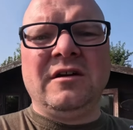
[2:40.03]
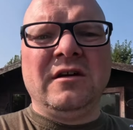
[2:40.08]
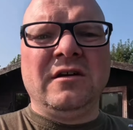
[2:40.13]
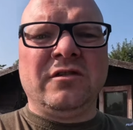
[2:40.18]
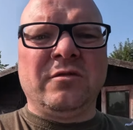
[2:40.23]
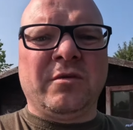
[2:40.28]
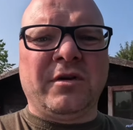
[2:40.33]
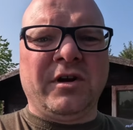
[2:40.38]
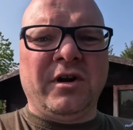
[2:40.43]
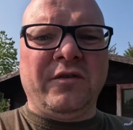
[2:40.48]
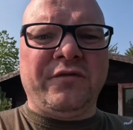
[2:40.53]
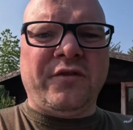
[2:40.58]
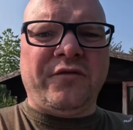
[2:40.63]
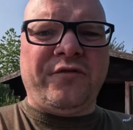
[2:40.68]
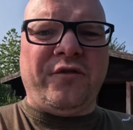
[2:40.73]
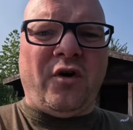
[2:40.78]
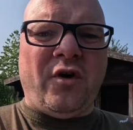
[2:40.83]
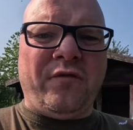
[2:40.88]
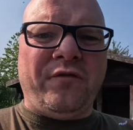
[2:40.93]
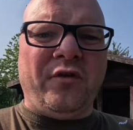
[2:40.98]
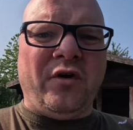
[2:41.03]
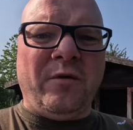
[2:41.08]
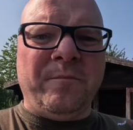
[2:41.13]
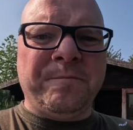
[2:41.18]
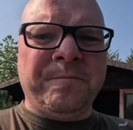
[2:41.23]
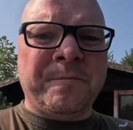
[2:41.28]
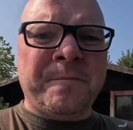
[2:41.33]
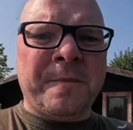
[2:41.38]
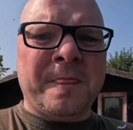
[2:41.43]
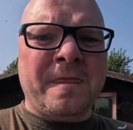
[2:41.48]
so we're going to go for 4 foot.
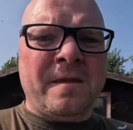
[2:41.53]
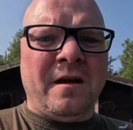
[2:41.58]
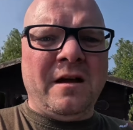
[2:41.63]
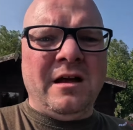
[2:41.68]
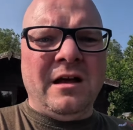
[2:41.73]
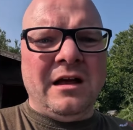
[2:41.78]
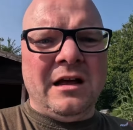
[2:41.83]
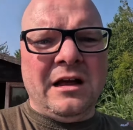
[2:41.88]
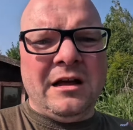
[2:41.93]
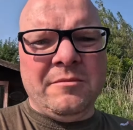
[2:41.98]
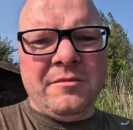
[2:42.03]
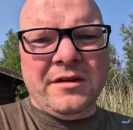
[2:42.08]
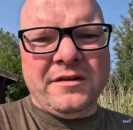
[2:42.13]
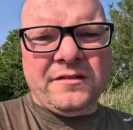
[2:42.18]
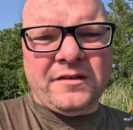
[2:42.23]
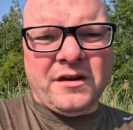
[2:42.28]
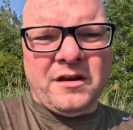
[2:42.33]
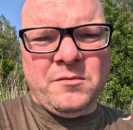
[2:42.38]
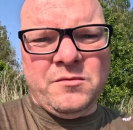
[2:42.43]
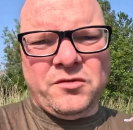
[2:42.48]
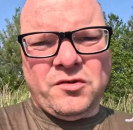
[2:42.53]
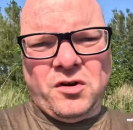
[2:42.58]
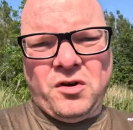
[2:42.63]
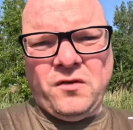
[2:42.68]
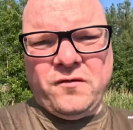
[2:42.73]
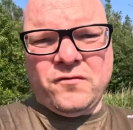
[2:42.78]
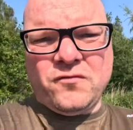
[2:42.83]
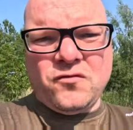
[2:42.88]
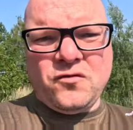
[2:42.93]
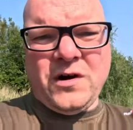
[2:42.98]
In terms
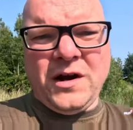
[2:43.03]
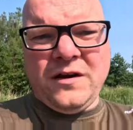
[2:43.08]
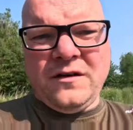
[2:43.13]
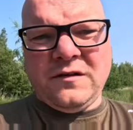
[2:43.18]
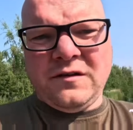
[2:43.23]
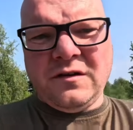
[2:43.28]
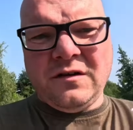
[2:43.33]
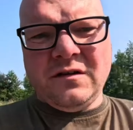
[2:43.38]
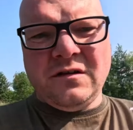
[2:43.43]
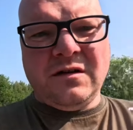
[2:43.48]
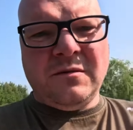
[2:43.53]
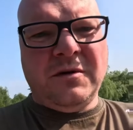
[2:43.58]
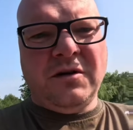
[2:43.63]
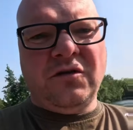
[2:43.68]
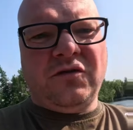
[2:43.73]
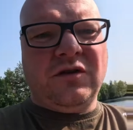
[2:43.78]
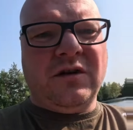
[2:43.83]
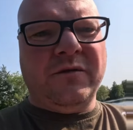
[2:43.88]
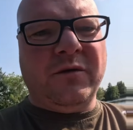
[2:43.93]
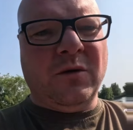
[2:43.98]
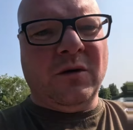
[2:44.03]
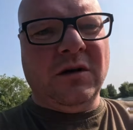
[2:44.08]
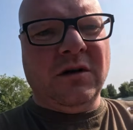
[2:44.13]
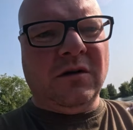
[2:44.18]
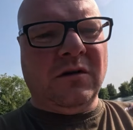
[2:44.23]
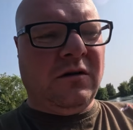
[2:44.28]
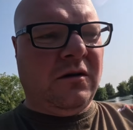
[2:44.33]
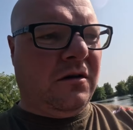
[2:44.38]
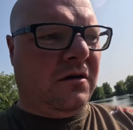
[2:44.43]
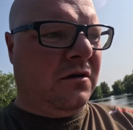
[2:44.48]
of rigs, let me just give you a
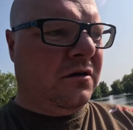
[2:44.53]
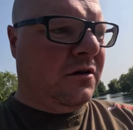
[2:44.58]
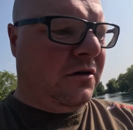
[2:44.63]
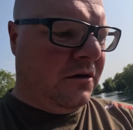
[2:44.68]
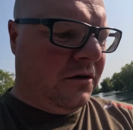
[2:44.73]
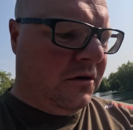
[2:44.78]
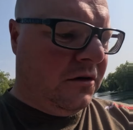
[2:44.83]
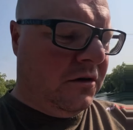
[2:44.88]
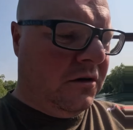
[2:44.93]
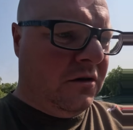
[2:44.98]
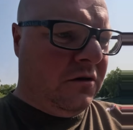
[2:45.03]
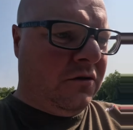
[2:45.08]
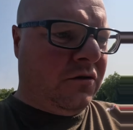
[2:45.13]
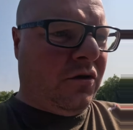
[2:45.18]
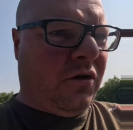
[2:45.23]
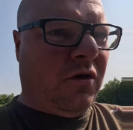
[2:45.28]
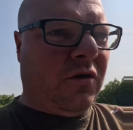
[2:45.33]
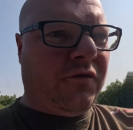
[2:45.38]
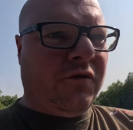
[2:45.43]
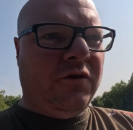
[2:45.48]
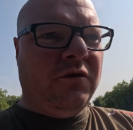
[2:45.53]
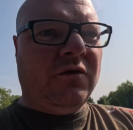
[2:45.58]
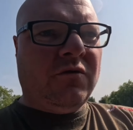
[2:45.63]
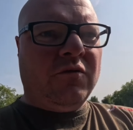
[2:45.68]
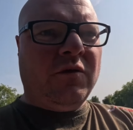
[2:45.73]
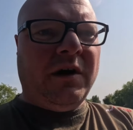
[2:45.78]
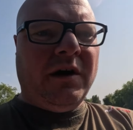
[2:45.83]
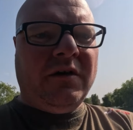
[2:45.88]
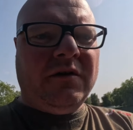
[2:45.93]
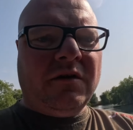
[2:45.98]
little talk through the
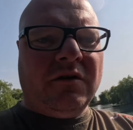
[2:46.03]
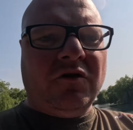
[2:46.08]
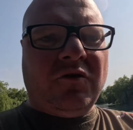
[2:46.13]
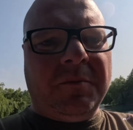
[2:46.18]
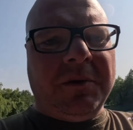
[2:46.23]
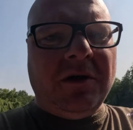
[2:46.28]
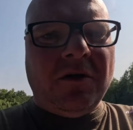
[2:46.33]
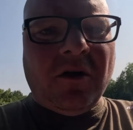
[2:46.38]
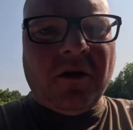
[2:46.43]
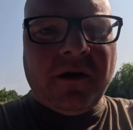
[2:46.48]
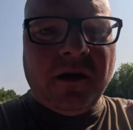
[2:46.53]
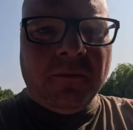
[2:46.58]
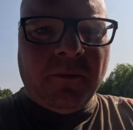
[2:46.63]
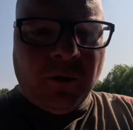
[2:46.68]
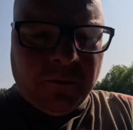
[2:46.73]
rigs. I've just been knocking them